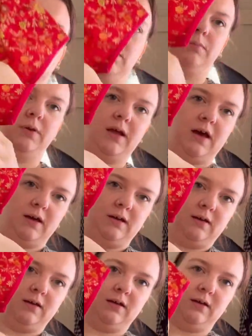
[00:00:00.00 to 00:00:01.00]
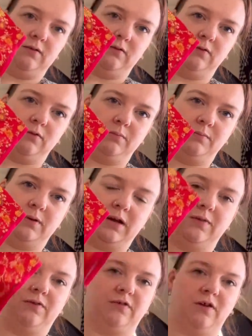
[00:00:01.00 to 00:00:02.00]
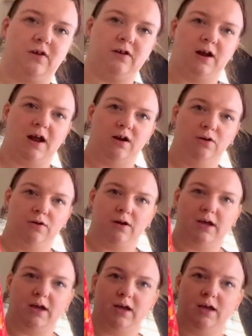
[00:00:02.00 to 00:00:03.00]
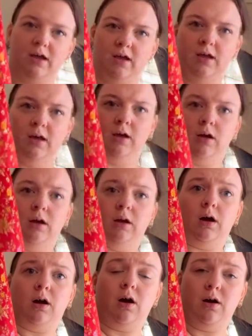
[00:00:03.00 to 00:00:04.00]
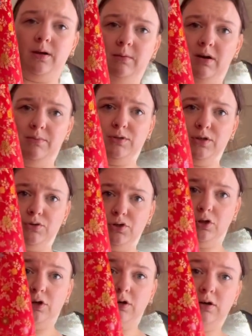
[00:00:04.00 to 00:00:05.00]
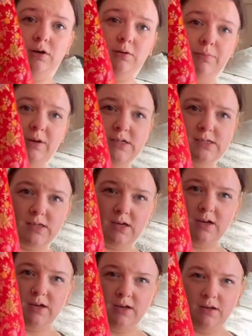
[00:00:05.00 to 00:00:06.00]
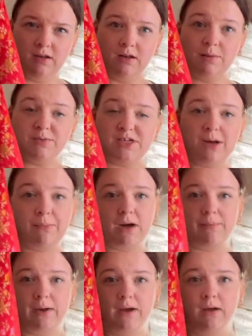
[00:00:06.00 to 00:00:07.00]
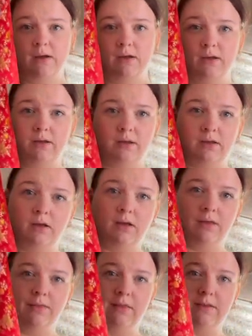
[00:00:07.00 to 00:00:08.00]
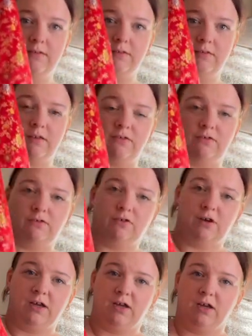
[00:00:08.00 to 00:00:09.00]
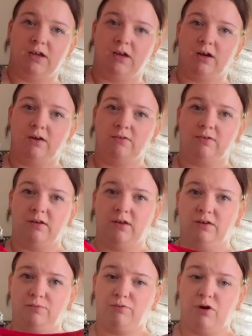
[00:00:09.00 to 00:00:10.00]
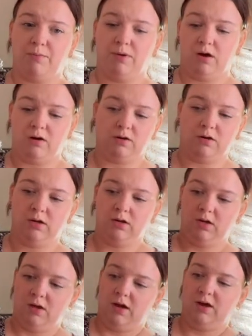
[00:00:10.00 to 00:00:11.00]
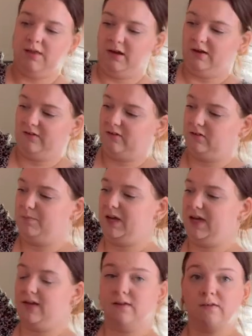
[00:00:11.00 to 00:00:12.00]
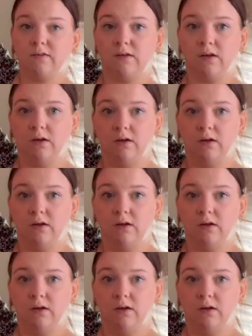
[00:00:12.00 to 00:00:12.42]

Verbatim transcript: But yeah, it does up down the side, and look at it. I can't, I'm too short, but it's, uh, let me stand back a bit. This is stunning. It goes, it's proper long, and then it splits